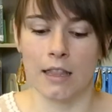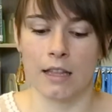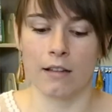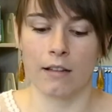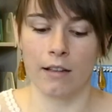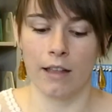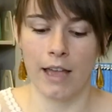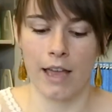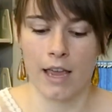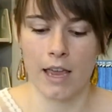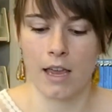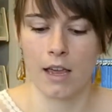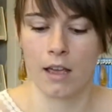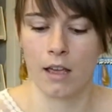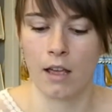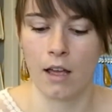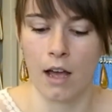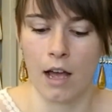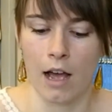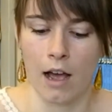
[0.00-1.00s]
The clay
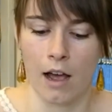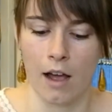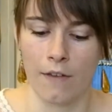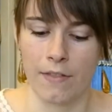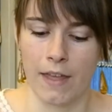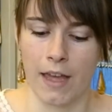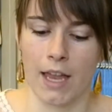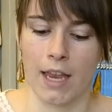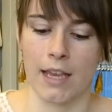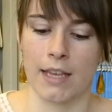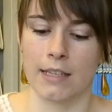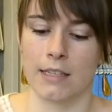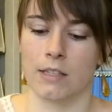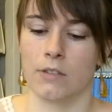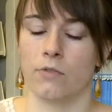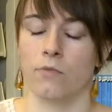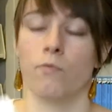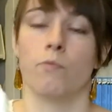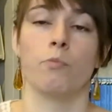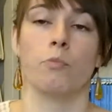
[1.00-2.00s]
that
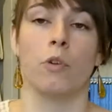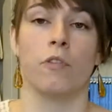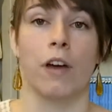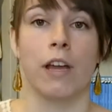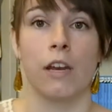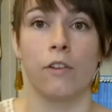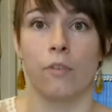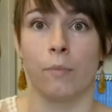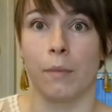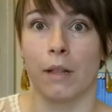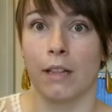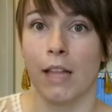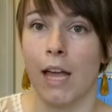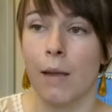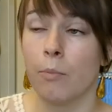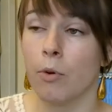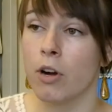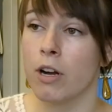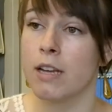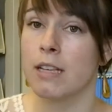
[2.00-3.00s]
is provided from the
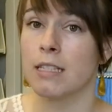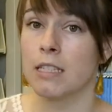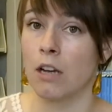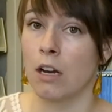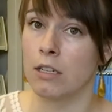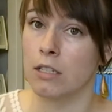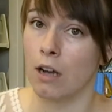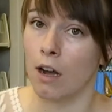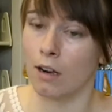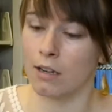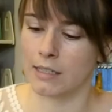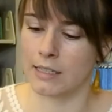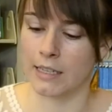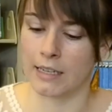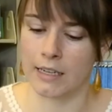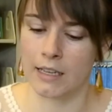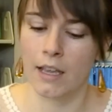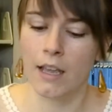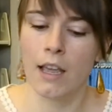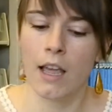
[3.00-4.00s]
library is
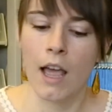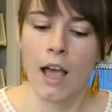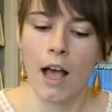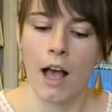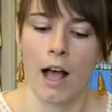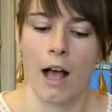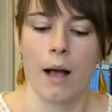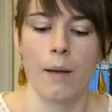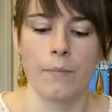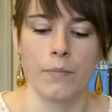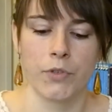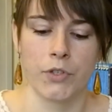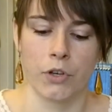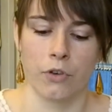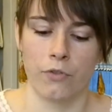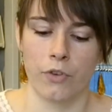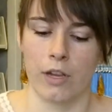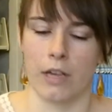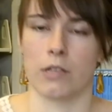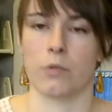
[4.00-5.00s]
non-toxic, so
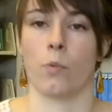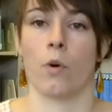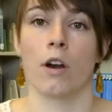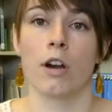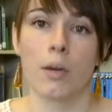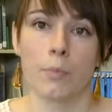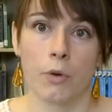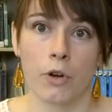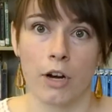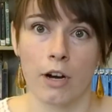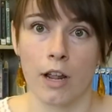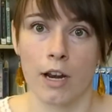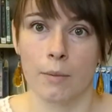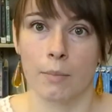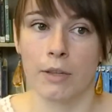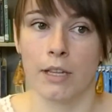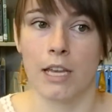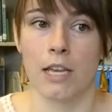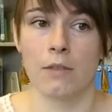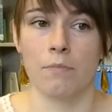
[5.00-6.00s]
if you guys wanted to put it on a
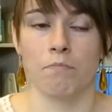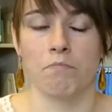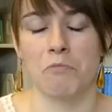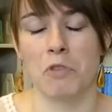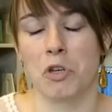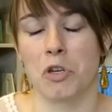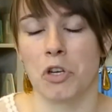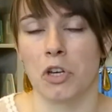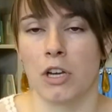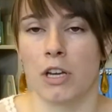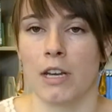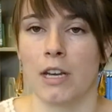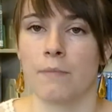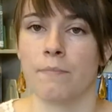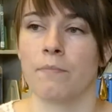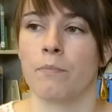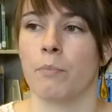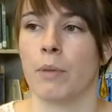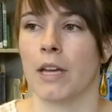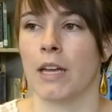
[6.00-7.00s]
plate, you could,
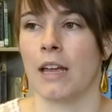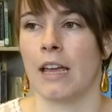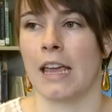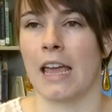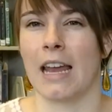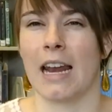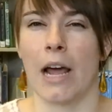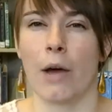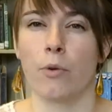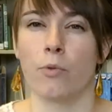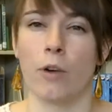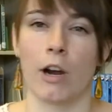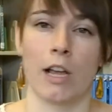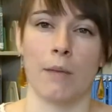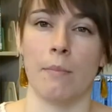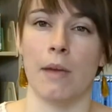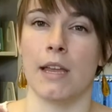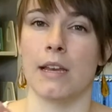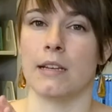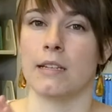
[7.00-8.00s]
but again, I would
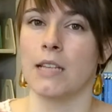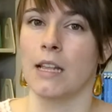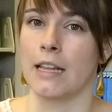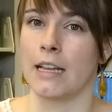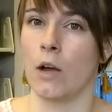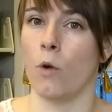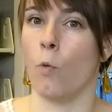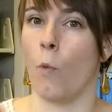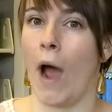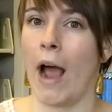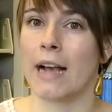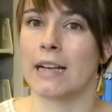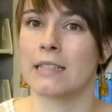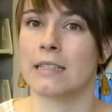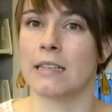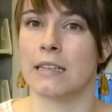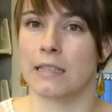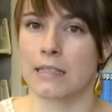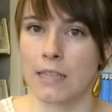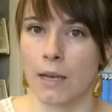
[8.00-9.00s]
recommend like a
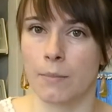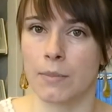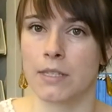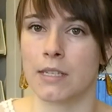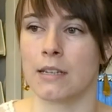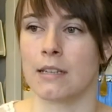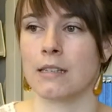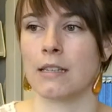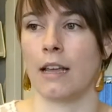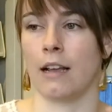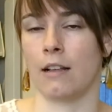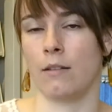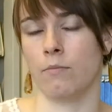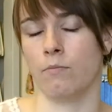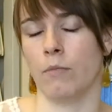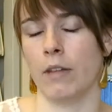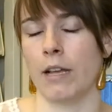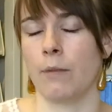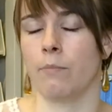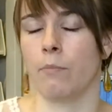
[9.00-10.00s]
waxy substance
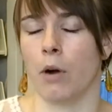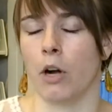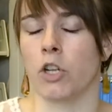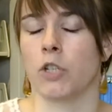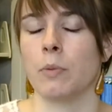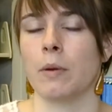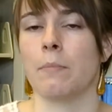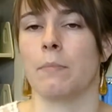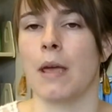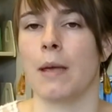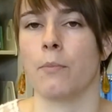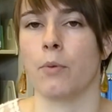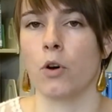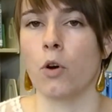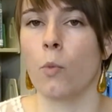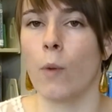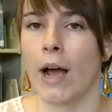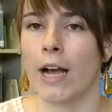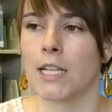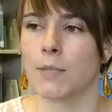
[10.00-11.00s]
like parchment paper
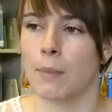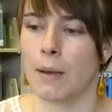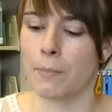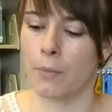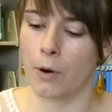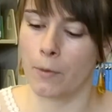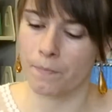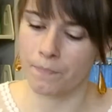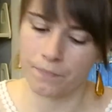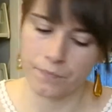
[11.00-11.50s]
or wax paper.